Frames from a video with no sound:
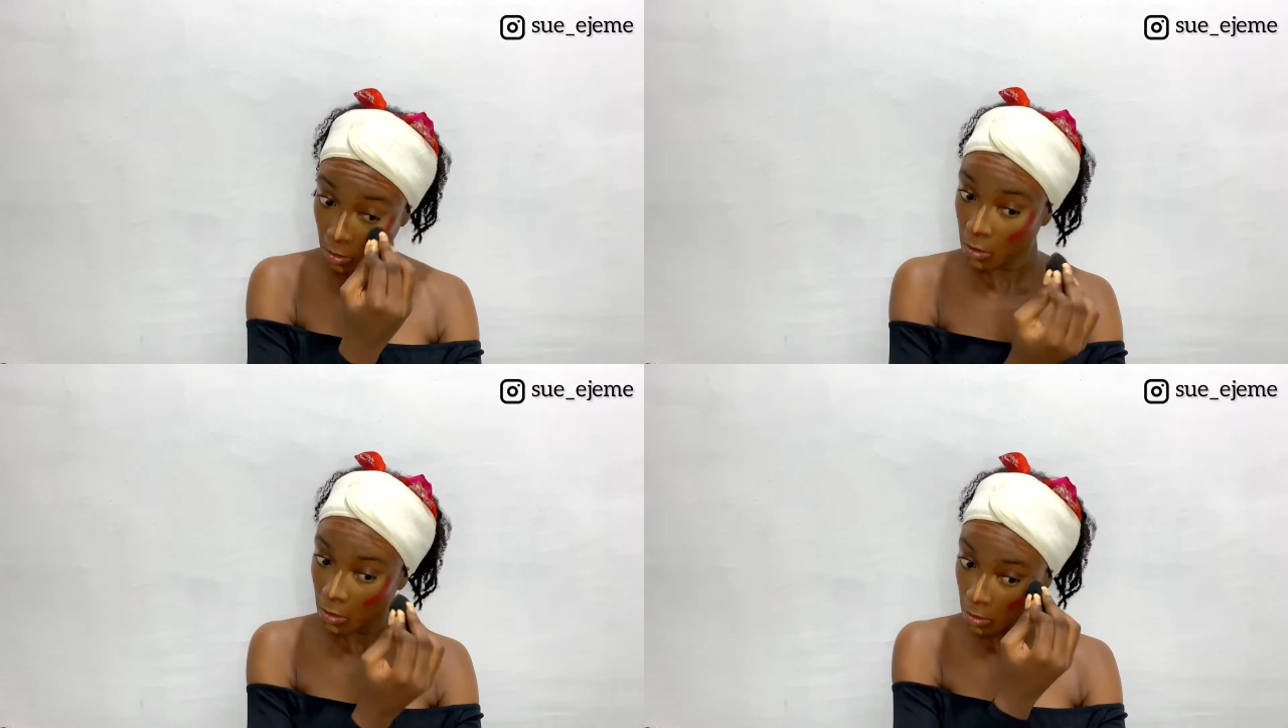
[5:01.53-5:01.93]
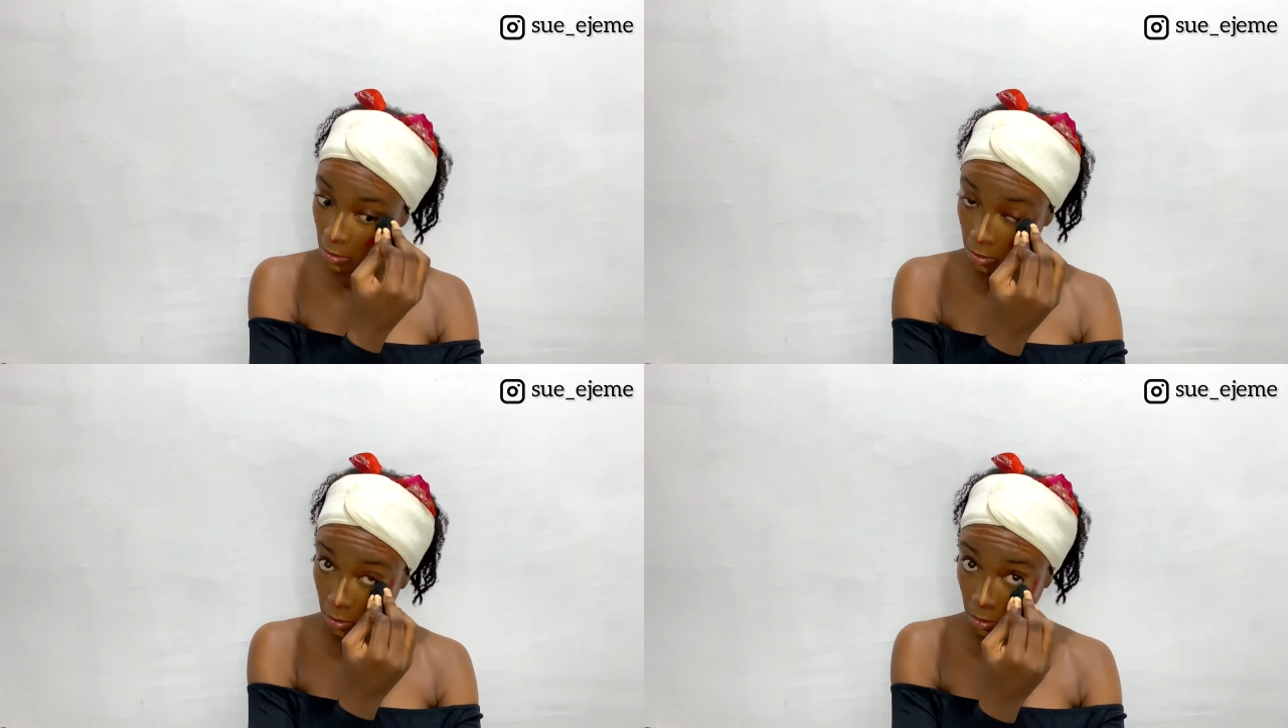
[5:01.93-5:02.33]
One
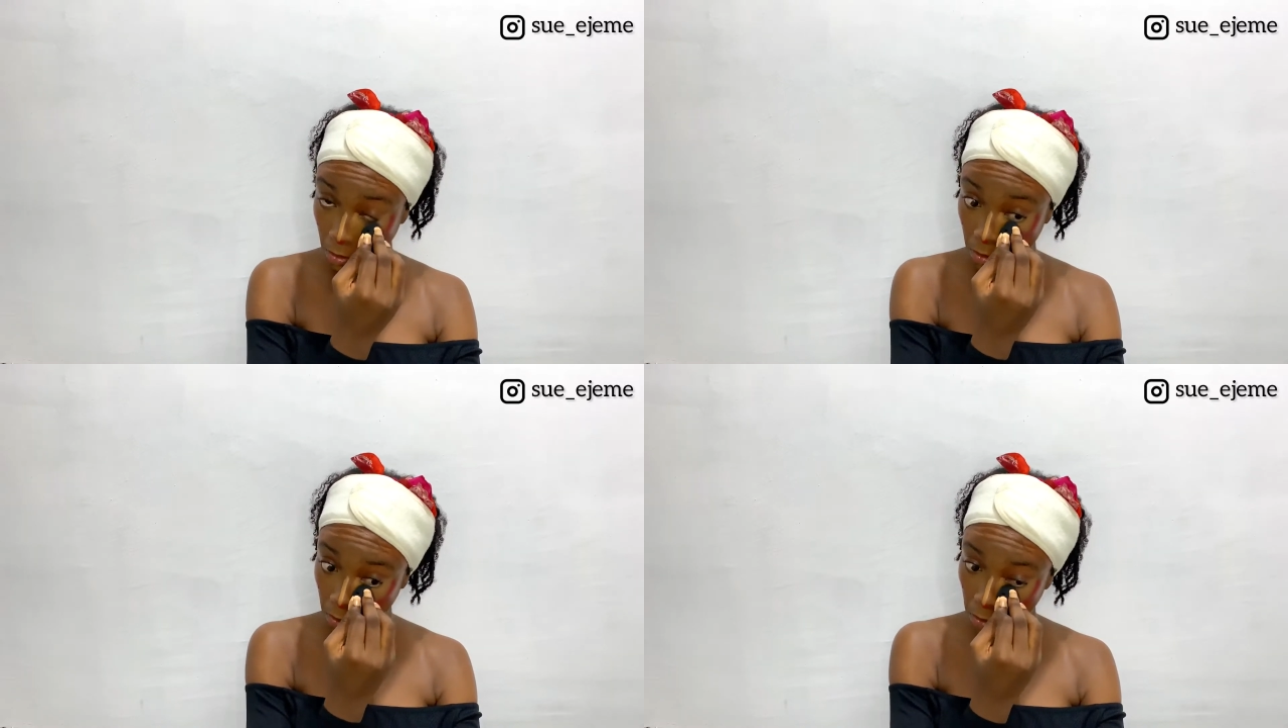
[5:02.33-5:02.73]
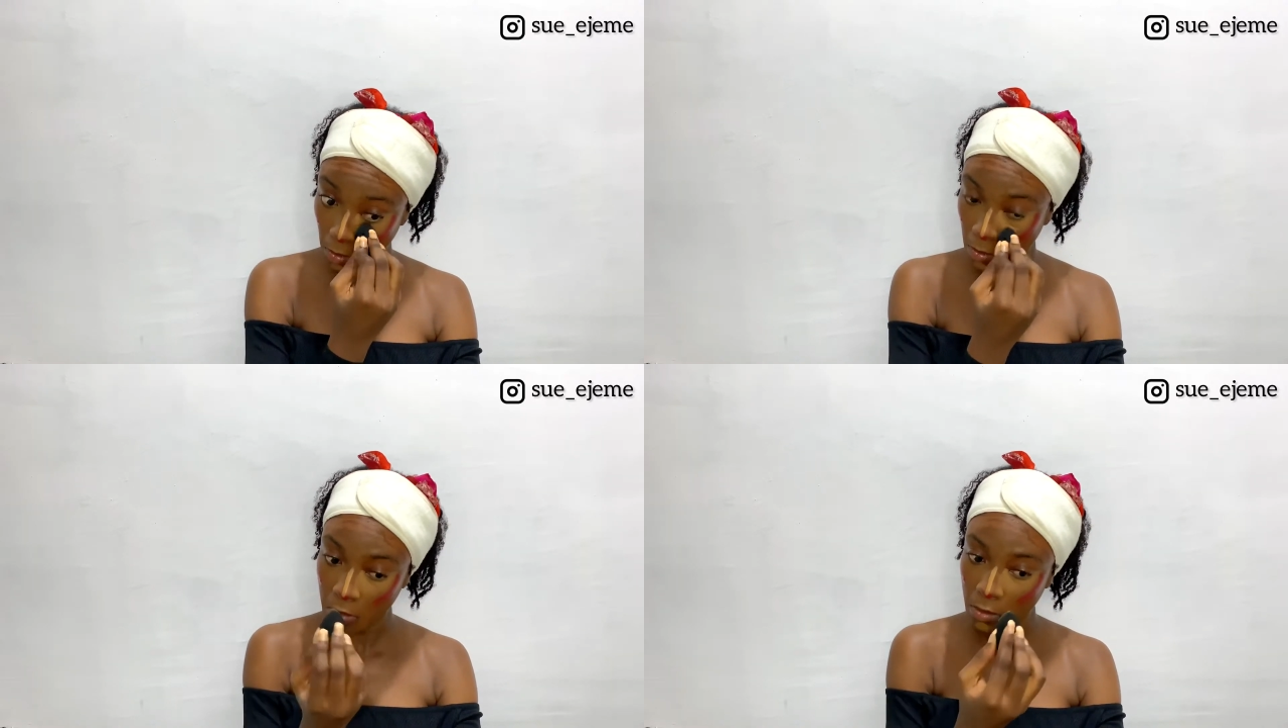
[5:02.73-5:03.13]
thing I love about
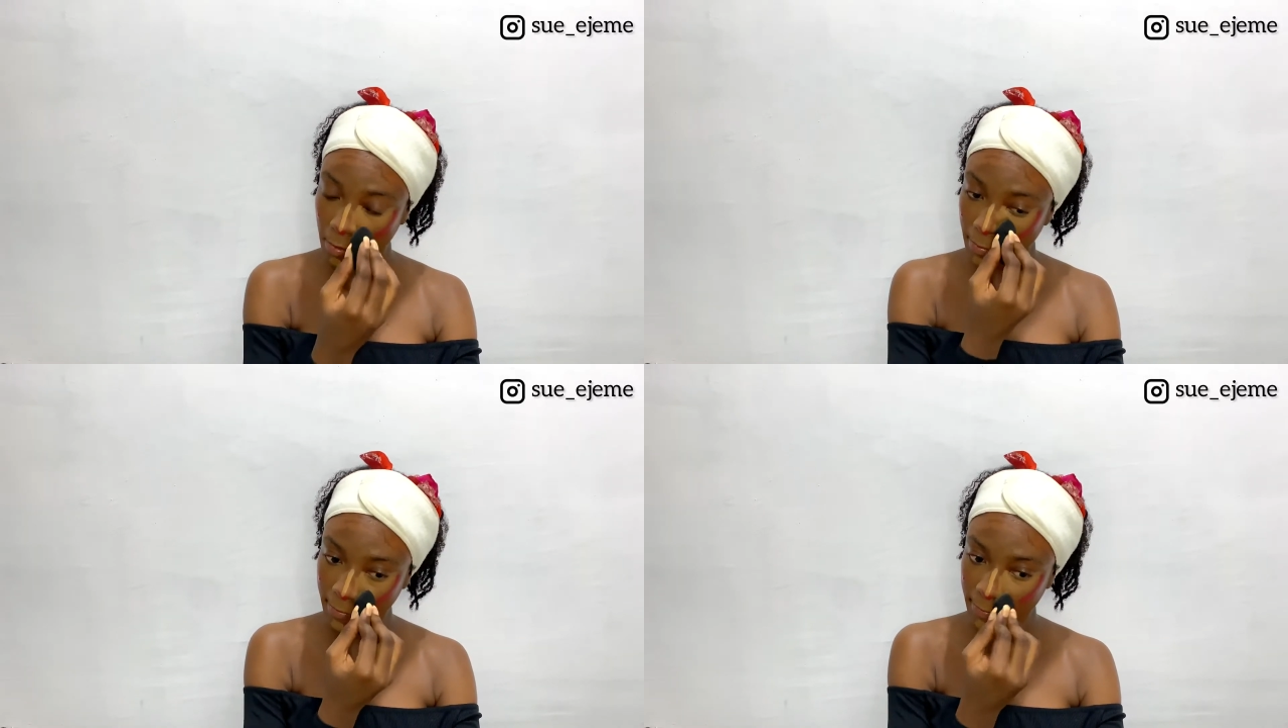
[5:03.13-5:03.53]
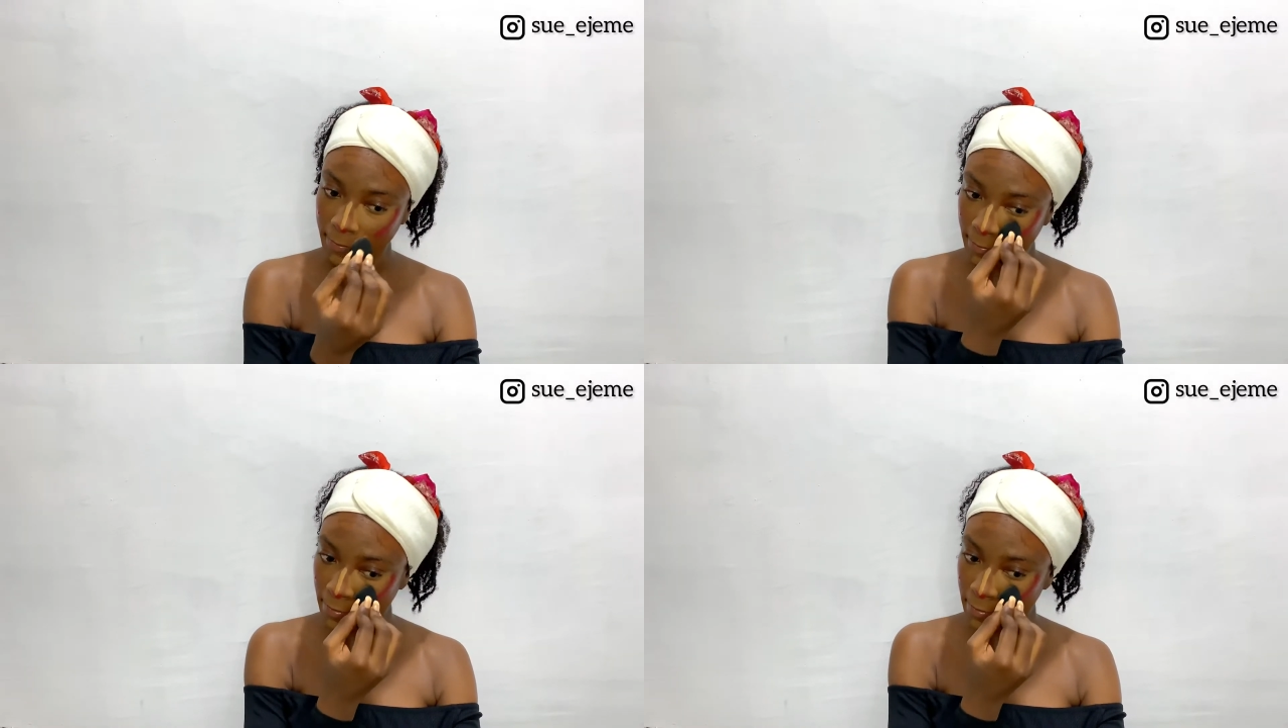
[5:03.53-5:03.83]
this step is with